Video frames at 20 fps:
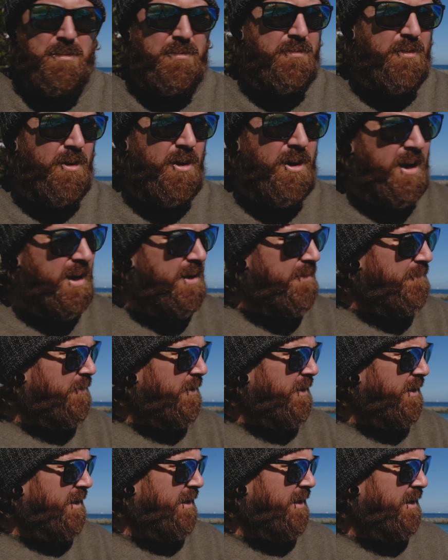5
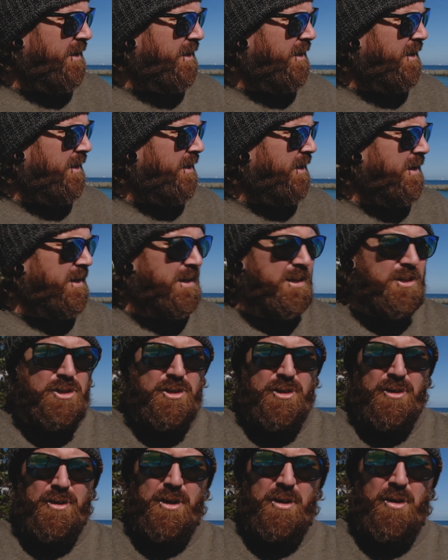is
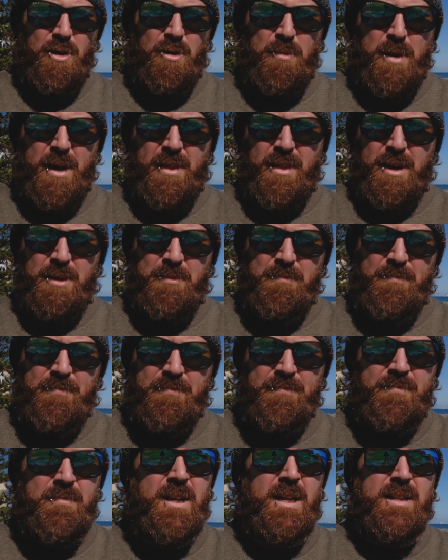shooting all weather.
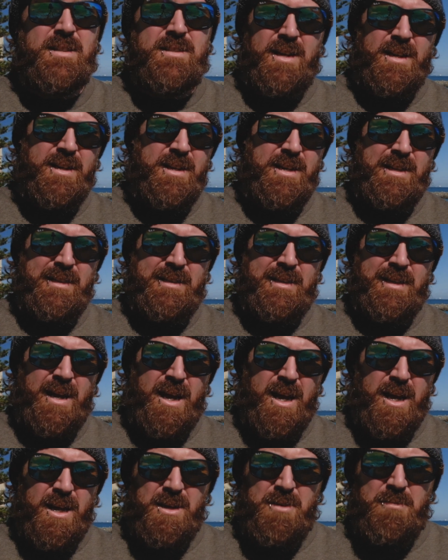It's sunny here
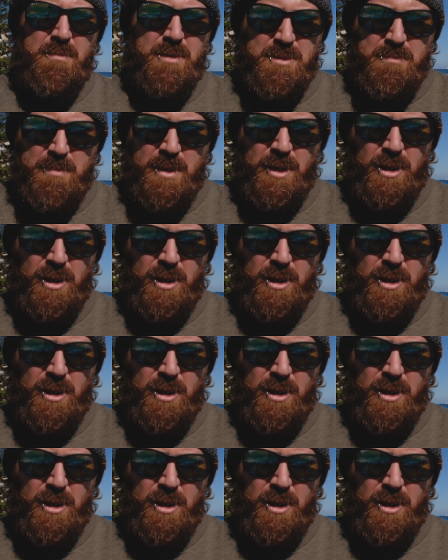today, but it's a bit